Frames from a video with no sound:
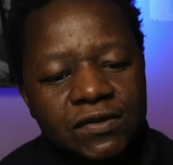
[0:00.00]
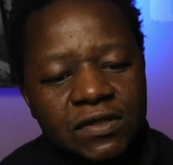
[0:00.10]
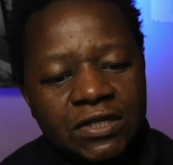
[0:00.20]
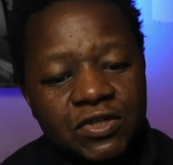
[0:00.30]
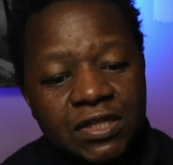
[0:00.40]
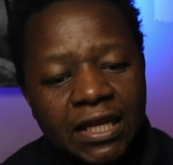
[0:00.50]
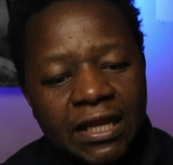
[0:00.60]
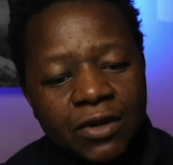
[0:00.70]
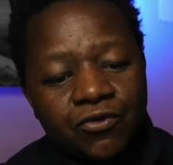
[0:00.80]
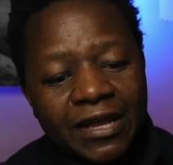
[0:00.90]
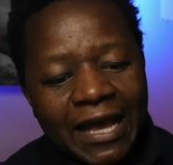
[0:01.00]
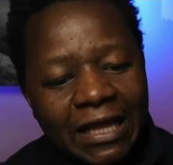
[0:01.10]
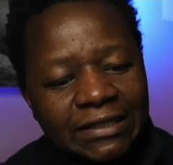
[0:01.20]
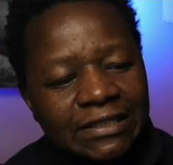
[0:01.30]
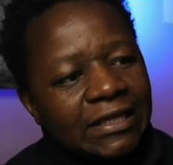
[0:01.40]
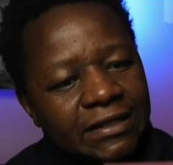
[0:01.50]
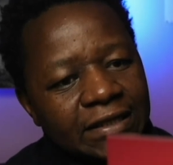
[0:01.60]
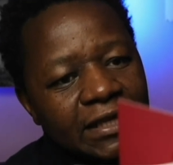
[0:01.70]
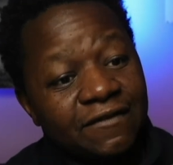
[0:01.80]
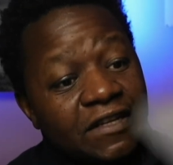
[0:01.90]
understanding reality.
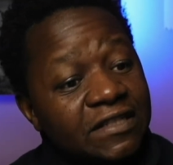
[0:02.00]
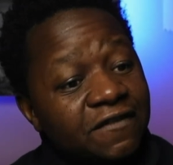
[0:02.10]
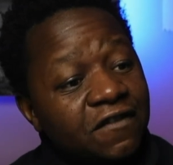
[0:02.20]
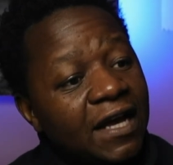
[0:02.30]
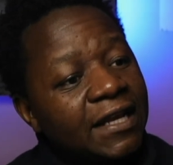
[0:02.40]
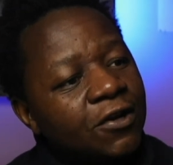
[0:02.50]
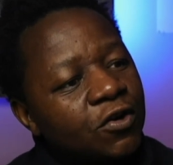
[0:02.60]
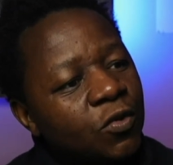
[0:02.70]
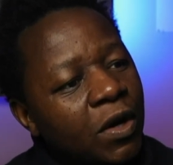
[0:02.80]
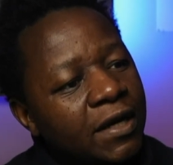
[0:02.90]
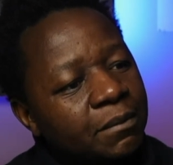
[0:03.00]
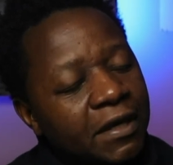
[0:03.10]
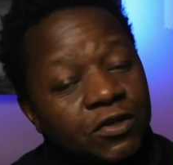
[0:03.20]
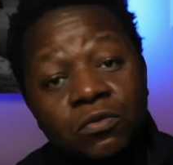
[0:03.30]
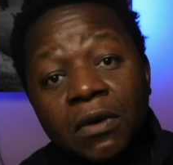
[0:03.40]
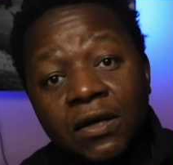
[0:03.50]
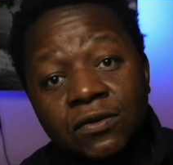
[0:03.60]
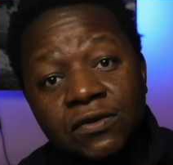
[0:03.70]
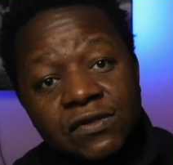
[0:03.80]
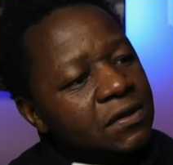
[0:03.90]
They even define here what mental
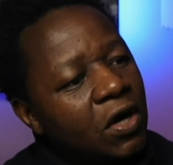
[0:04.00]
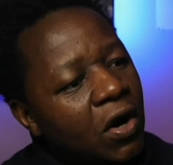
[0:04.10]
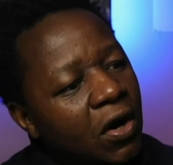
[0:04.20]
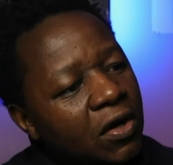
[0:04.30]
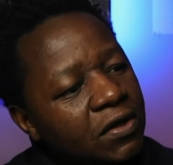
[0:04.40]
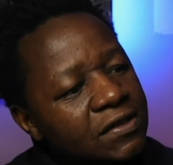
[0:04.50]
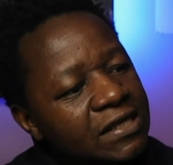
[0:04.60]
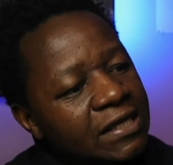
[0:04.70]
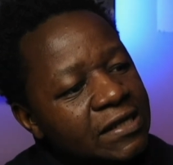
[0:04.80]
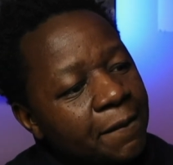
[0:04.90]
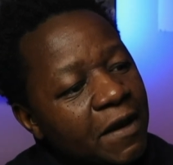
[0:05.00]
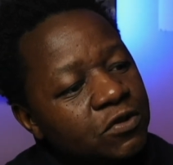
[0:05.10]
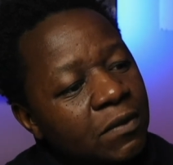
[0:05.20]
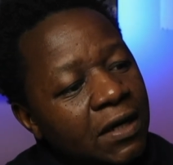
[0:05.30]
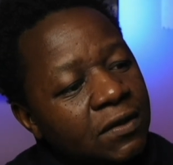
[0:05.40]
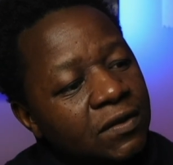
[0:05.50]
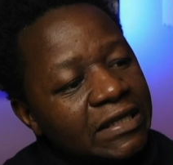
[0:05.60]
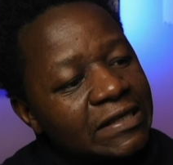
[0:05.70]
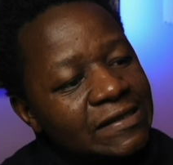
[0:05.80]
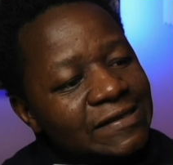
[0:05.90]
models are. Says a mental model
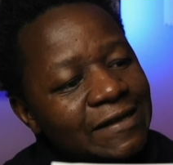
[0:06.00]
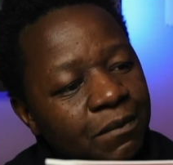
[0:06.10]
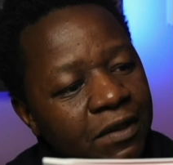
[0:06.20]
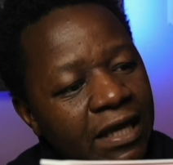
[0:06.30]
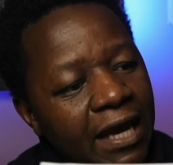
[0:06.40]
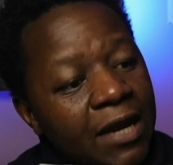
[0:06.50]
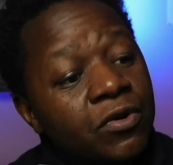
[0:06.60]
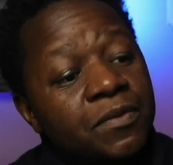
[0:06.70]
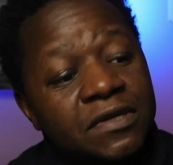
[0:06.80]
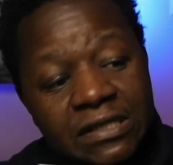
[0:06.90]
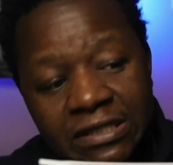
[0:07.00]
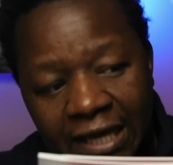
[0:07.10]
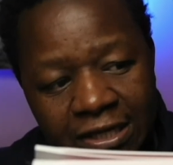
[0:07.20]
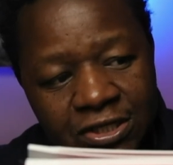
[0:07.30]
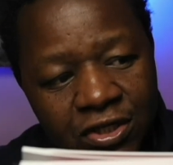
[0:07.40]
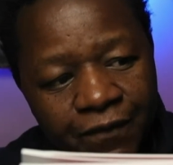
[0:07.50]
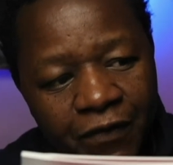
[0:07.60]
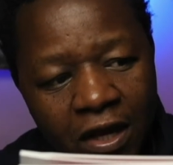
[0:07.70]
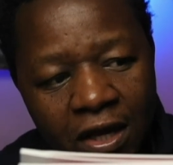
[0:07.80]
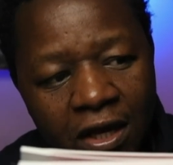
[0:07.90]
is simply a representation
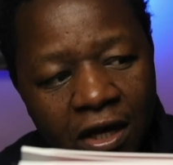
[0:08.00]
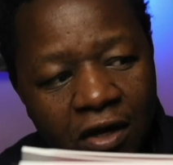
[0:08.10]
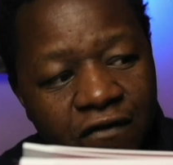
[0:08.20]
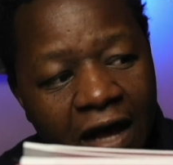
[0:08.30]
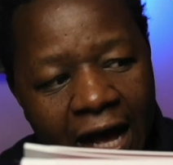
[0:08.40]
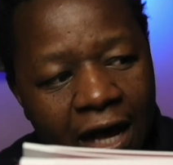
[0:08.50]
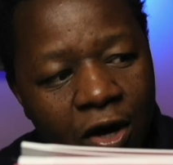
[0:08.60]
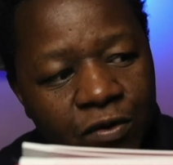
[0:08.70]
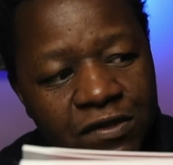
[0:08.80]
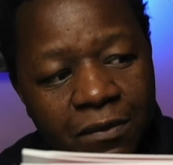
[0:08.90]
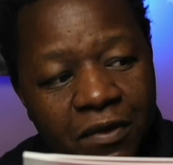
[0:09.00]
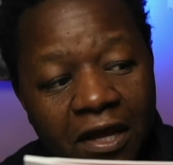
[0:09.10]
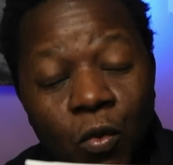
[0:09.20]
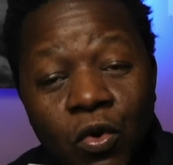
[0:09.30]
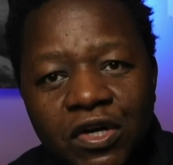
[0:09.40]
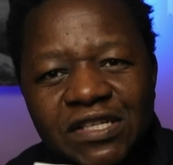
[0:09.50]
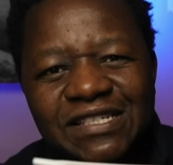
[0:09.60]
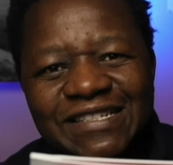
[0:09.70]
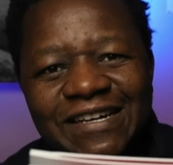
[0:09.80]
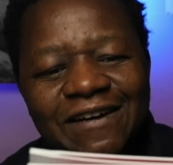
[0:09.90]
of how something works.
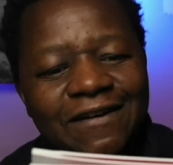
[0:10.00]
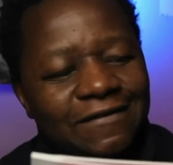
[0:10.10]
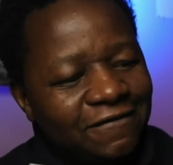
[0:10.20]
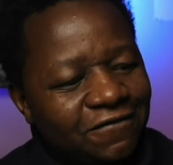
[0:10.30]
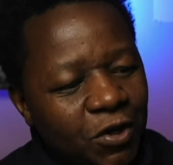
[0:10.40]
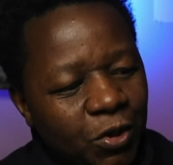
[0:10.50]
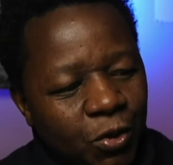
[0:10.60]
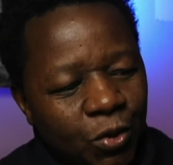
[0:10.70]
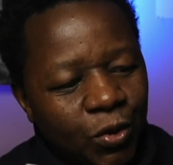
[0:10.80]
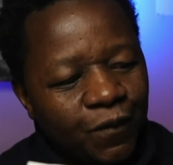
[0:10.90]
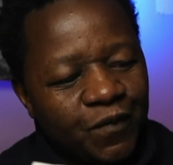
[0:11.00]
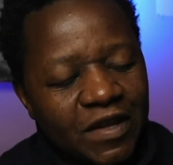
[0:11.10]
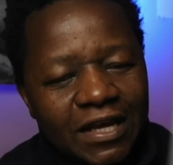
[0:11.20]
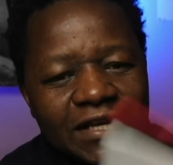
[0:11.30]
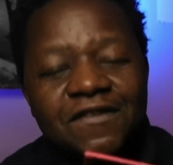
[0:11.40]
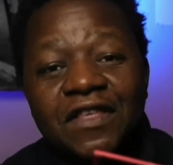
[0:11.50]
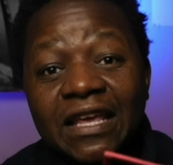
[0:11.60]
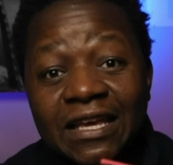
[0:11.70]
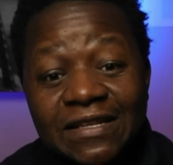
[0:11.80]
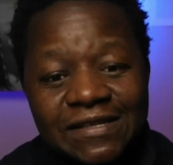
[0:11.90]
Very cool.
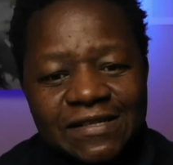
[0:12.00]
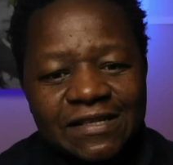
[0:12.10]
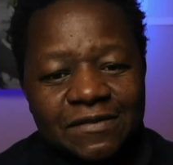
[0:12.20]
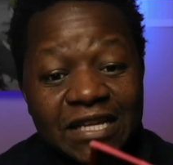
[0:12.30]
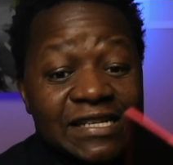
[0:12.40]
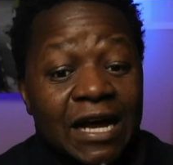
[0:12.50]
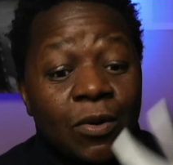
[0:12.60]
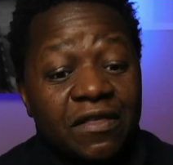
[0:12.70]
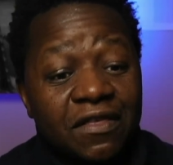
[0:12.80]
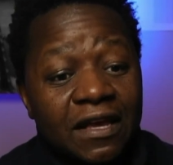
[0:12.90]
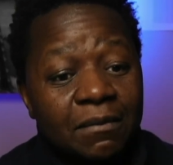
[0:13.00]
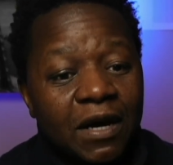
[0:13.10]
Thinking in systems. That's how I think about